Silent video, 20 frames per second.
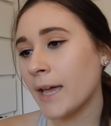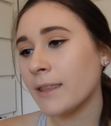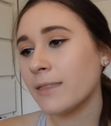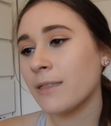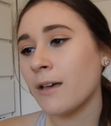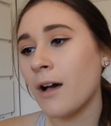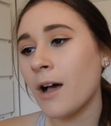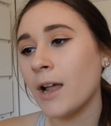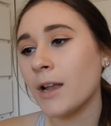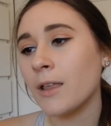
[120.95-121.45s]
I
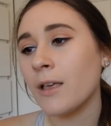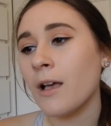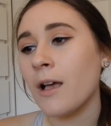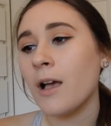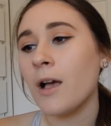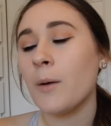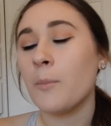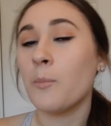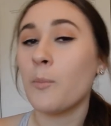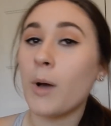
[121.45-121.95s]
thought
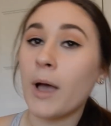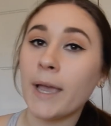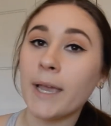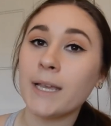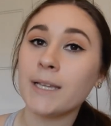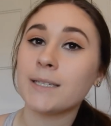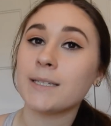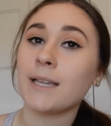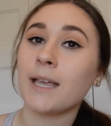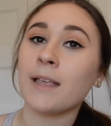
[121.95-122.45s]

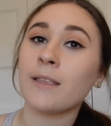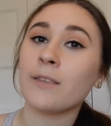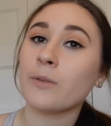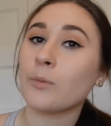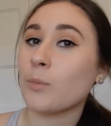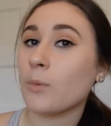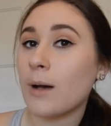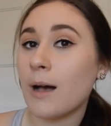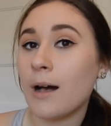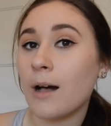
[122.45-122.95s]
might as
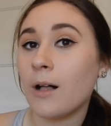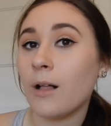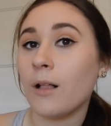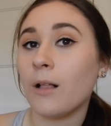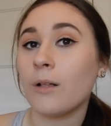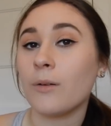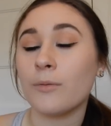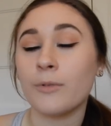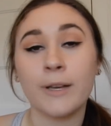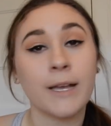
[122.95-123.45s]

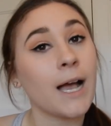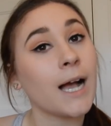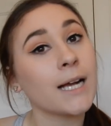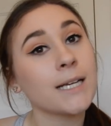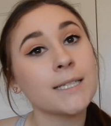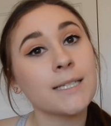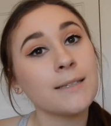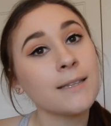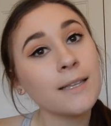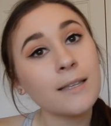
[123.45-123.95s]
well
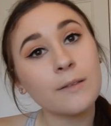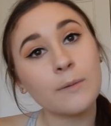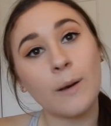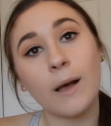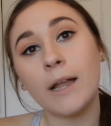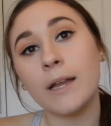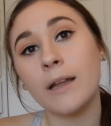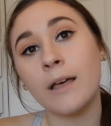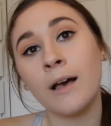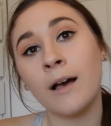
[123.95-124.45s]
react to this
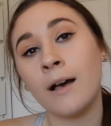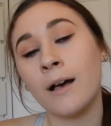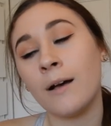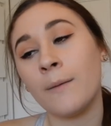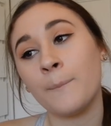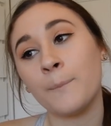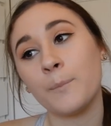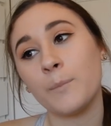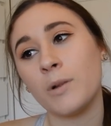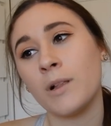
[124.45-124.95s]
one.
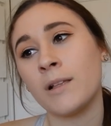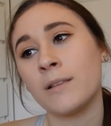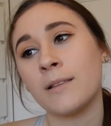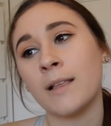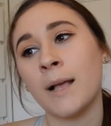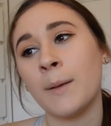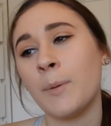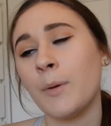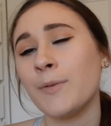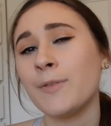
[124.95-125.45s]
Um plus
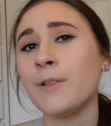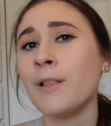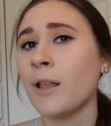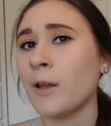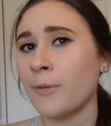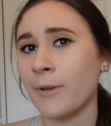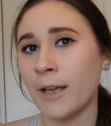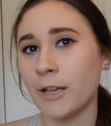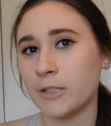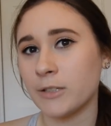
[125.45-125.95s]
I post a
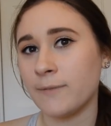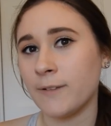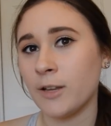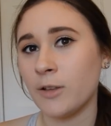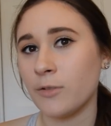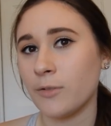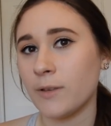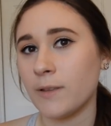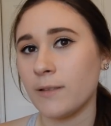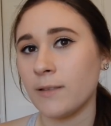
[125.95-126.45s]
lot of reaction
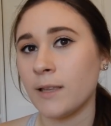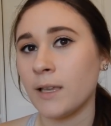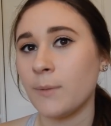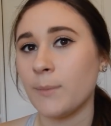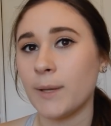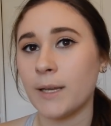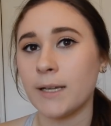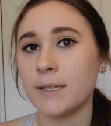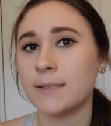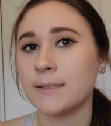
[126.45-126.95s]
videos recently
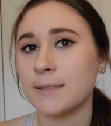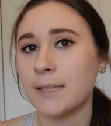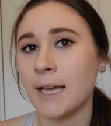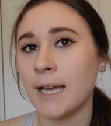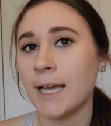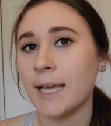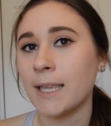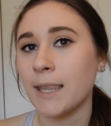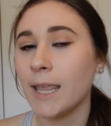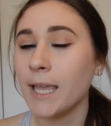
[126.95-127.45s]
because
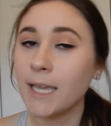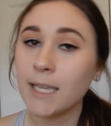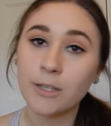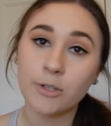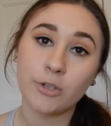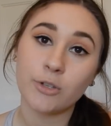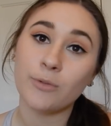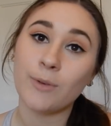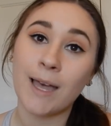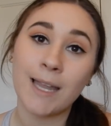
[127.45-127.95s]
I like
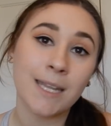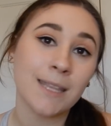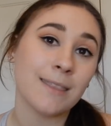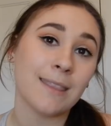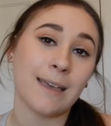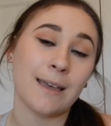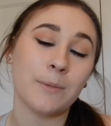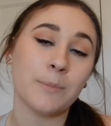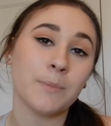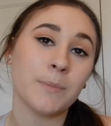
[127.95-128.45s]
to edit
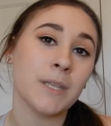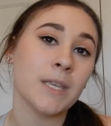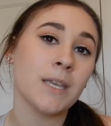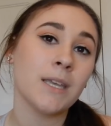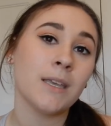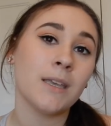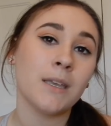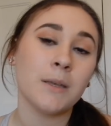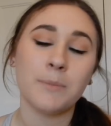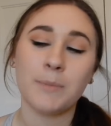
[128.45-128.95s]
them
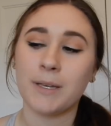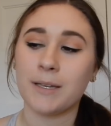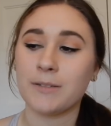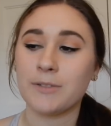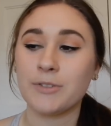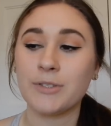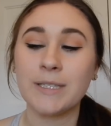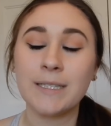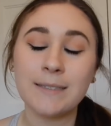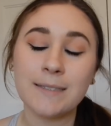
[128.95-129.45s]

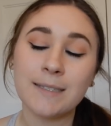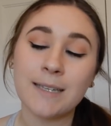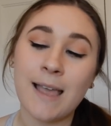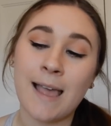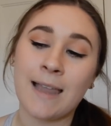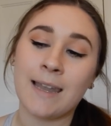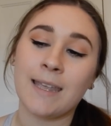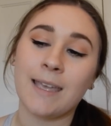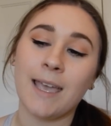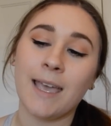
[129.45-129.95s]
because they're easy to
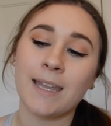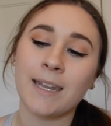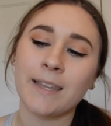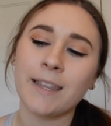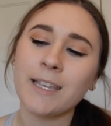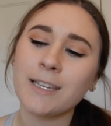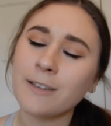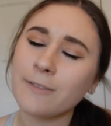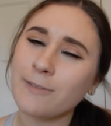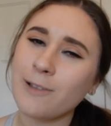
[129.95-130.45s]
edit, and I
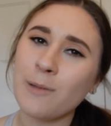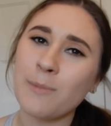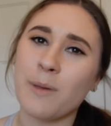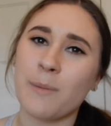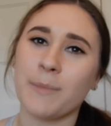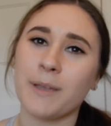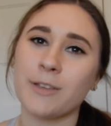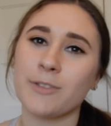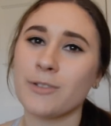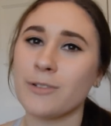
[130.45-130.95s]
like to film
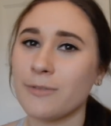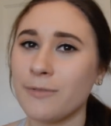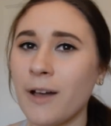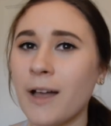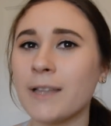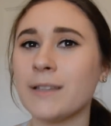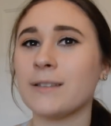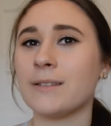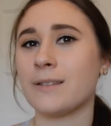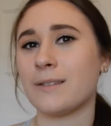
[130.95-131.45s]
them because they're
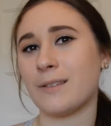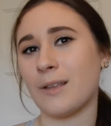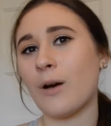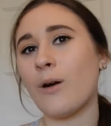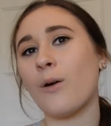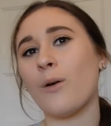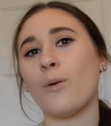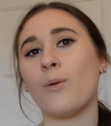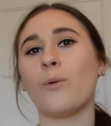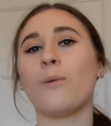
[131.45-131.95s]
fun,
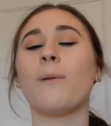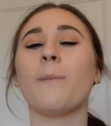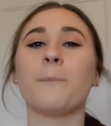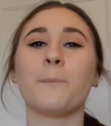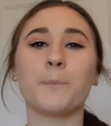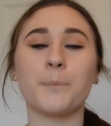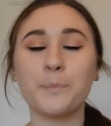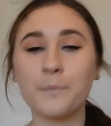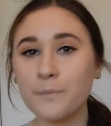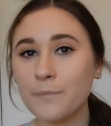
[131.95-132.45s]
so
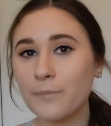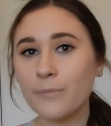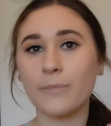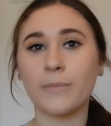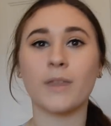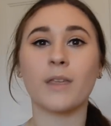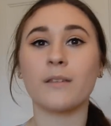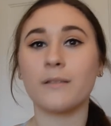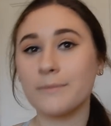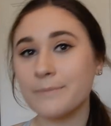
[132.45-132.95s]

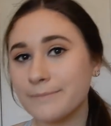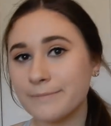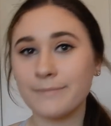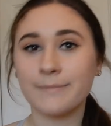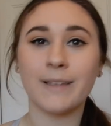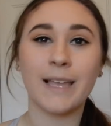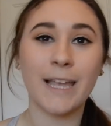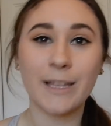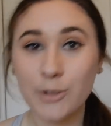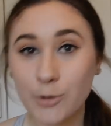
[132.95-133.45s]

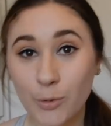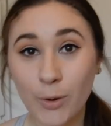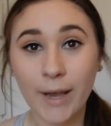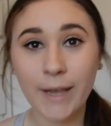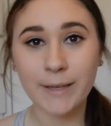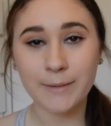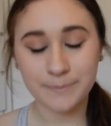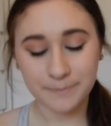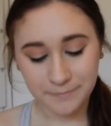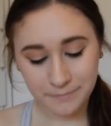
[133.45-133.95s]
it's
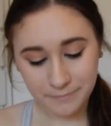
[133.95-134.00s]
great.